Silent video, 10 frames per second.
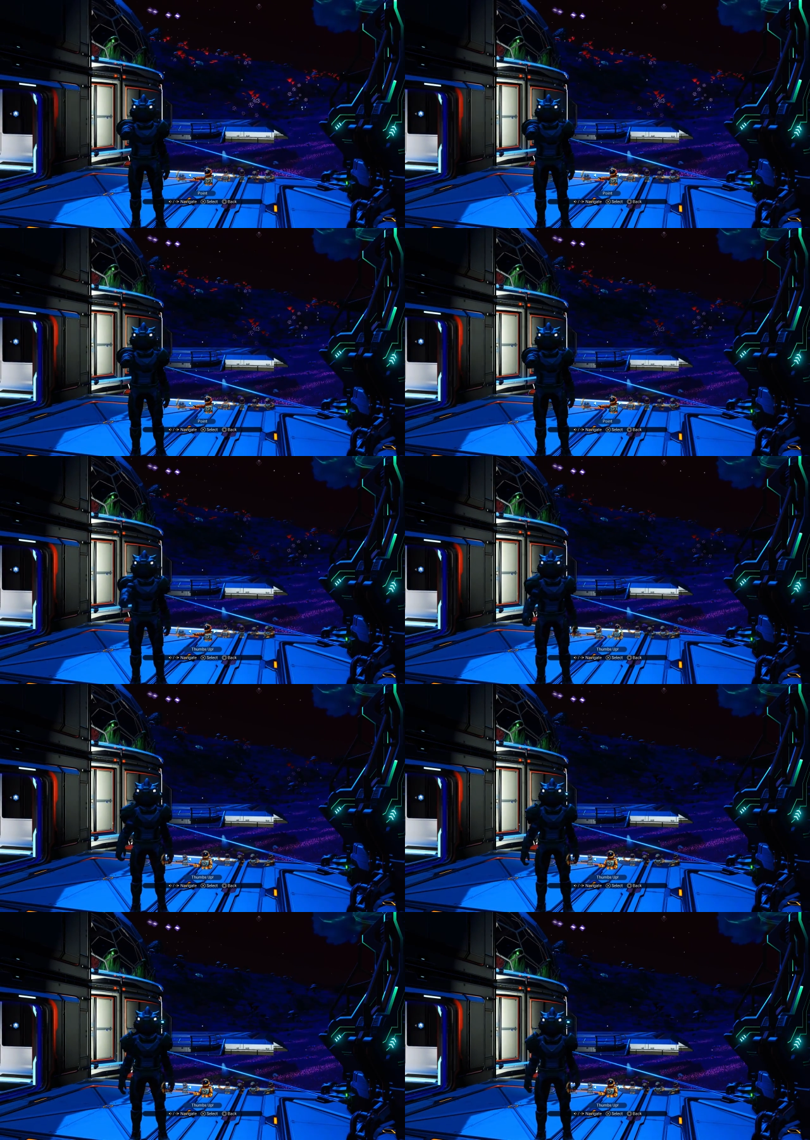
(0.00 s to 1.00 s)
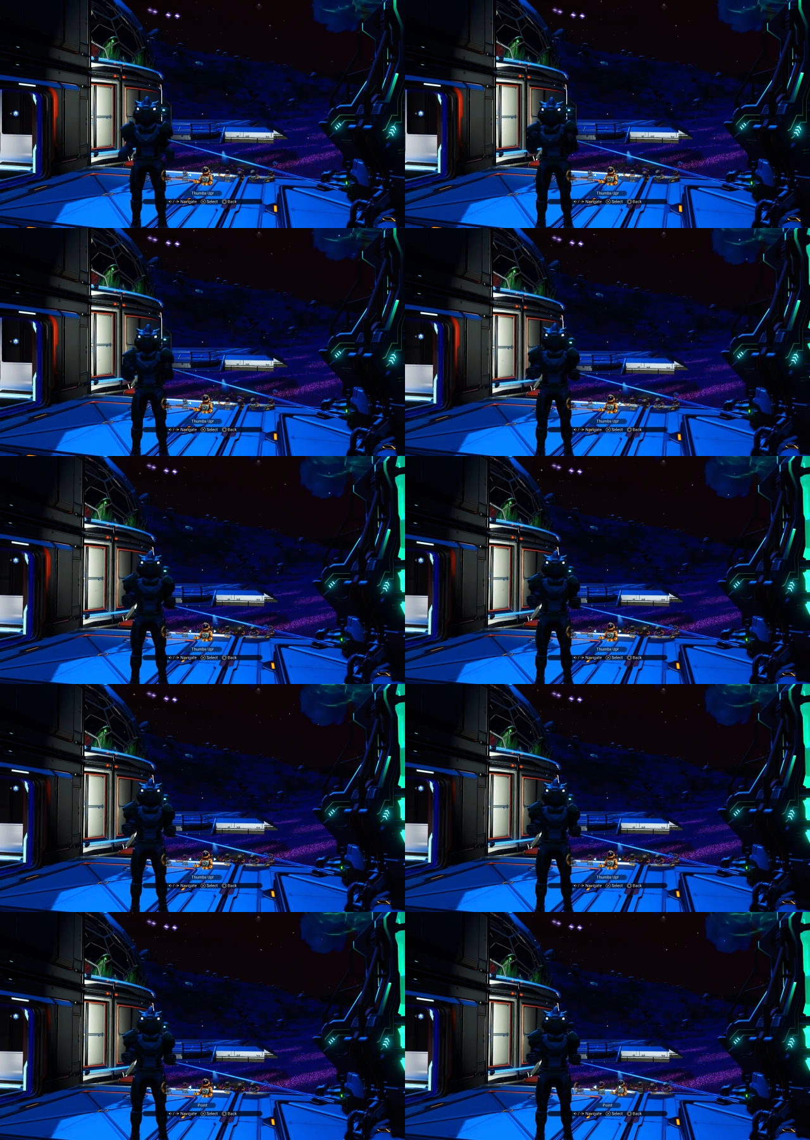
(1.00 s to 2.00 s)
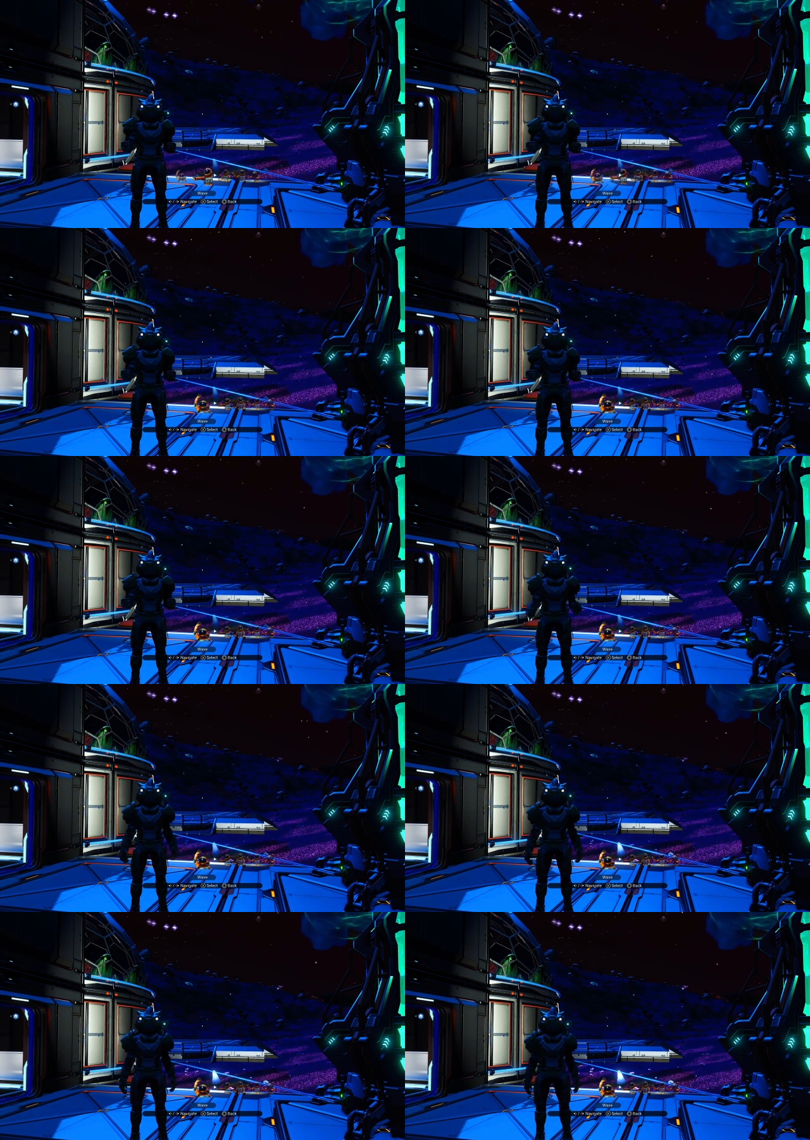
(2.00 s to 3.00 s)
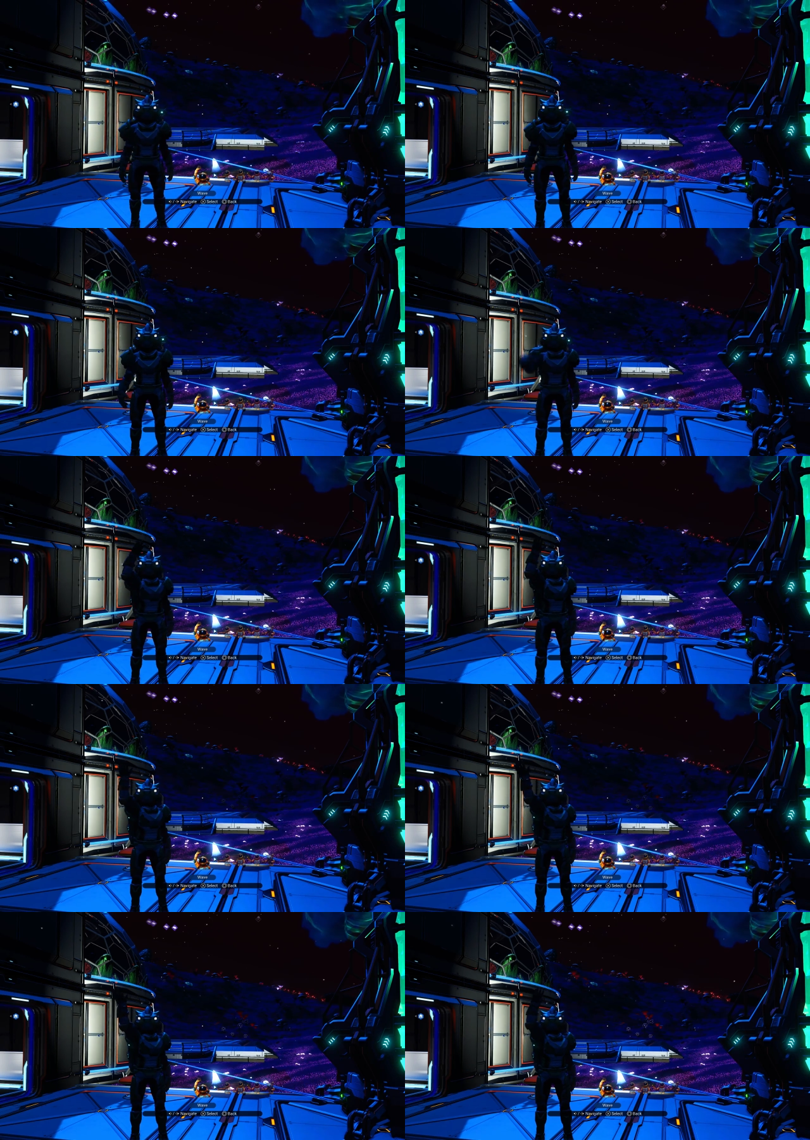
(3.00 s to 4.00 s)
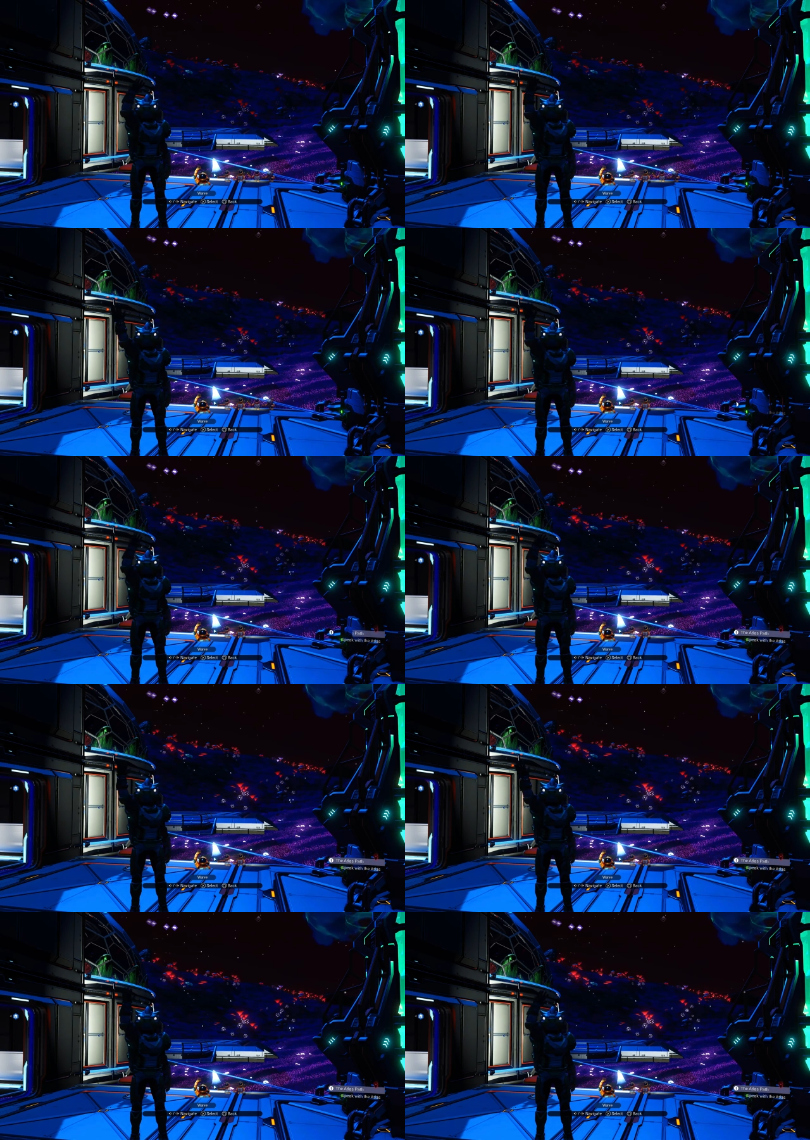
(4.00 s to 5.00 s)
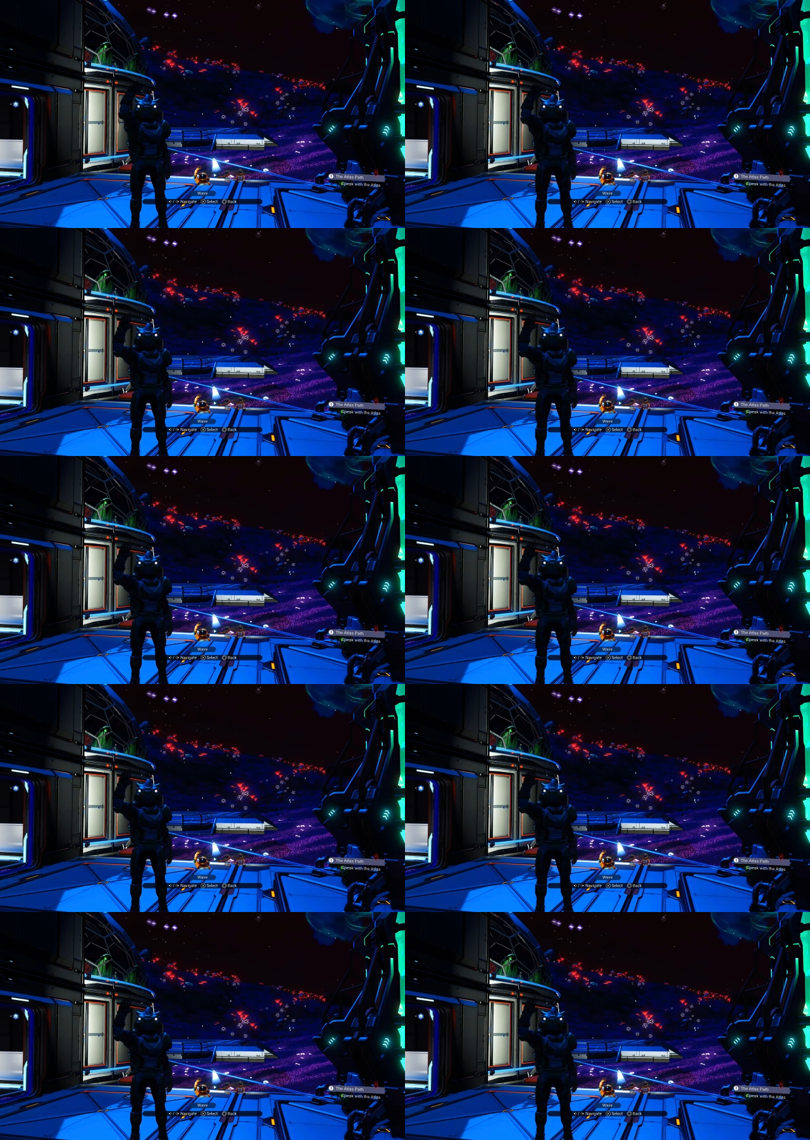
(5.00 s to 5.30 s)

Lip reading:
No face is visible, so there are no lips to read.